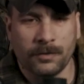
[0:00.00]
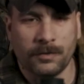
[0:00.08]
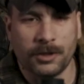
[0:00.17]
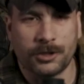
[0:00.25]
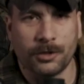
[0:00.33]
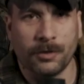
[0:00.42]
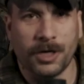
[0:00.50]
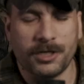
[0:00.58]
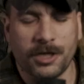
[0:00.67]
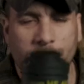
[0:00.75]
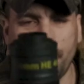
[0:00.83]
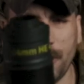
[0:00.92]
the true
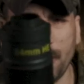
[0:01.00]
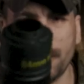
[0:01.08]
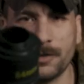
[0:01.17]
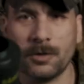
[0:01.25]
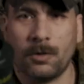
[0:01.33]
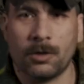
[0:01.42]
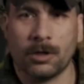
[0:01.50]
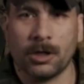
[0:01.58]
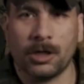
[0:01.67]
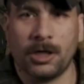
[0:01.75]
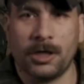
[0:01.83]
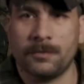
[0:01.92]
HEDPs,
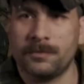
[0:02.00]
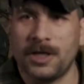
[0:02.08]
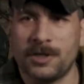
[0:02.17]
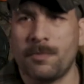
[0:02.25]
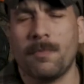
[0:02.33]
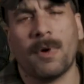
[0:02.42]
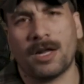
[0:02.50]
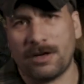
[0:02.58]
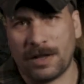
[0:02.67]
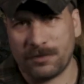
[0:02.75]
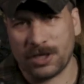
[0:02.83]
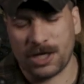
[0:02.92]
or it's modeled
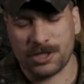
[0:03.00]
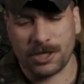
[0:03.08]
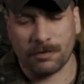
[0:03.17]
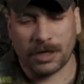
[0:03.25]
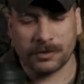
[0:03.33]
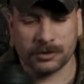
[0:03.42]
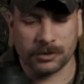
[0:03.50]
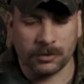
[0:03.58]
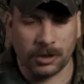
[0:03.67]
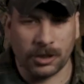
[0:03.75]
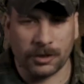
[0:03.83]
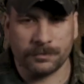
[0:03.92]
after the HE rounds.
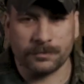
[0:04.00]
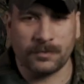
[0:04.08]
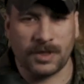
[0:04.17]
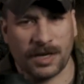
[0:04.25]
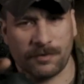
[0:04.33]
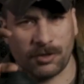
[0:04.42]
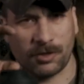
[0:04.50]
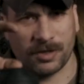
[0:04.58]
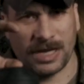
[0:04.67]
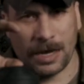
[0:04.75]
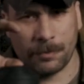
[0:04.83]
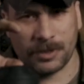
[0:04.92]
They have a little
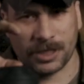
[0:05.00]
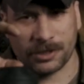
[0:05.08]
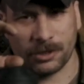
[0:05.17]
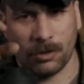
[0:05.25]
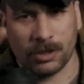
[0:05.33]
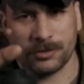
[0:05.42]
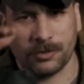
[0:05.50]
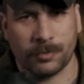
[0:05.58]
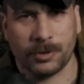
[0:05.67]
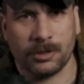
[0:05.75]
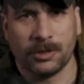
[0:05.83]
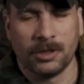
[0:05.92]
cap that can go onto it,
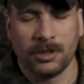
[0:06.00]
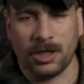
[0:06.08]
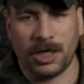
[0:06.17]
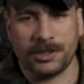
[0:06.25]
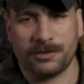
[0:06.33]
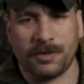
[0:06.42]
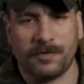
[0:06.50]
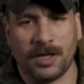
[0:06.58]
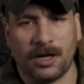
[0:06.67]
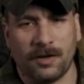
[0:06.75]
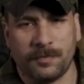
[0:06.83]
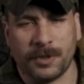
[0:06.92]
but I just leave
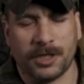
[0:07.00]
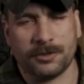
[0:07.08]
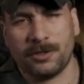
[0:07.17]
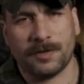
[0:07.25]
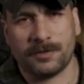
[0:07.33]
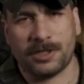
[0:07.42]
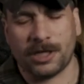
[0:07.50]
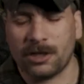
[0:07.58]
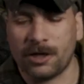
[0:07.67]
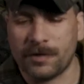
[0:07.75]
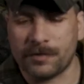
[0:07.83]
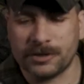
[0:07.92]
that off because you'd have to take it
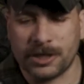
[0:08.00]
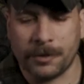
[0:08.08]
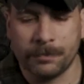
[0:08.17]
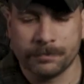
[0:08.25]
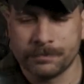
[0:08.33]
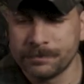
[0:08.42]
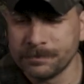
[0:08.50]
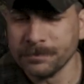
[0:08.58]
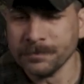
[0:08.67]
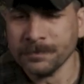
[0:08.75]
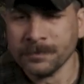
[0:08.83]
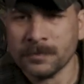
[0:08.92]
off every time.
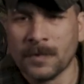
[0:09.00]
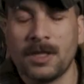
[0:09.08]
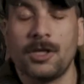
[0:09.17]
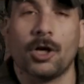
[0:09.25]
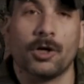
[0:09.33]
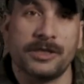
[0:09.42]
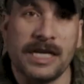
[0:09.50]
Your